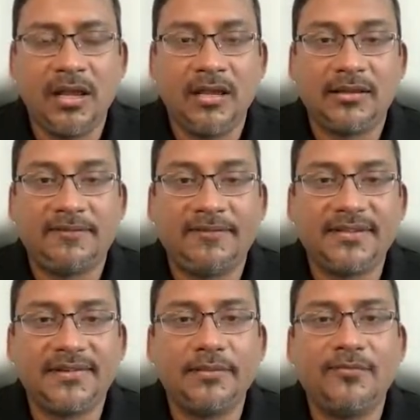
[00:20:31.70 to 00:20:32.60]
The
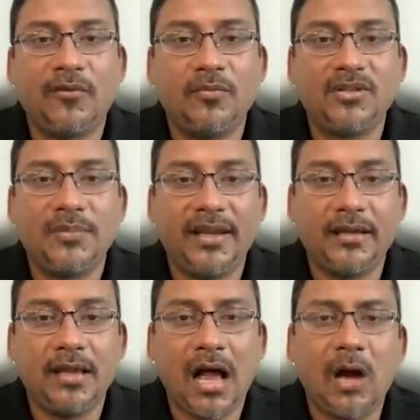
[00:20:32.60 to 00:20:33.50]
first and foremost
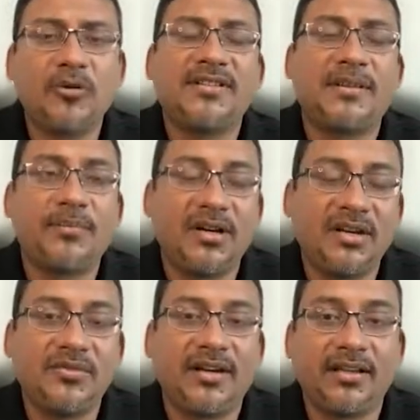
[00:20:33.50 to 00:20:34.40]
being, how does the
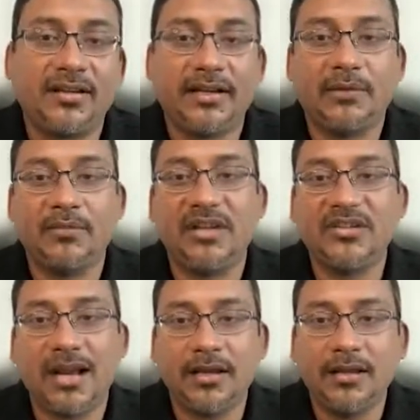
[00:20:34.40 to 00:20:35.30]
producer authenticate with the
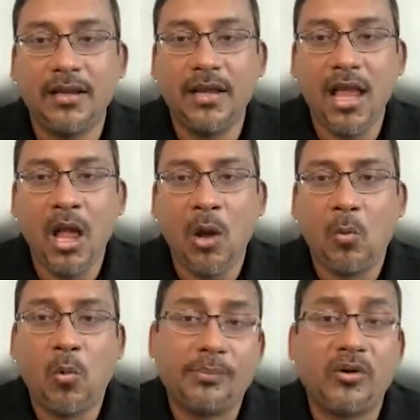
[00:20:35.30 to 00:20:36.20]
channel?
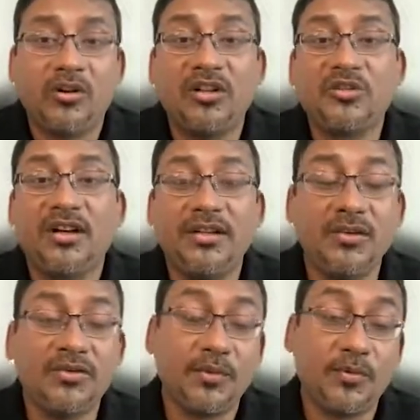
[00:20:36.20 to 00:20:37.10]
What protocol should it
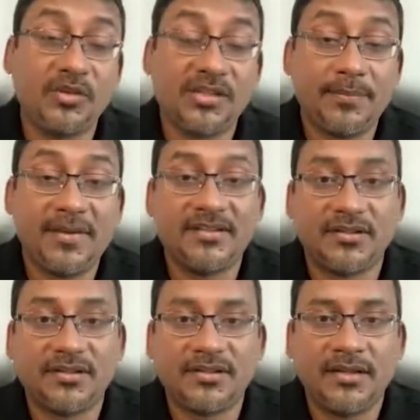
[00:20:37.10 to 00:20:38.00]
use to push the
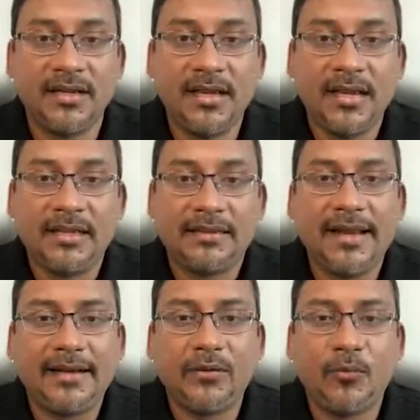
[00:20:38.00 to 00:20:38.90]
messages?
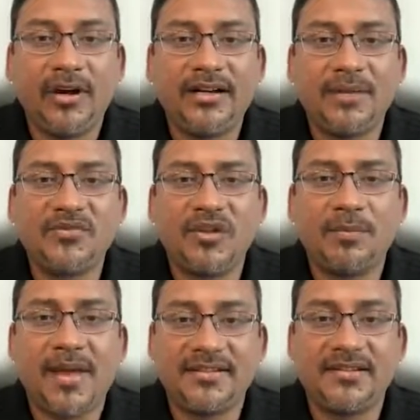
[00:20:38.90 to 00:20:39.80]
Then when it comes to the
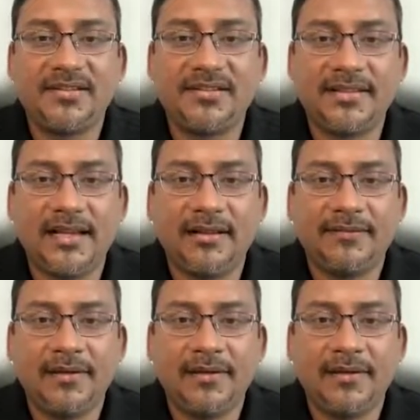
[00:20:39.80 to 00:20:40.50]
messages itself,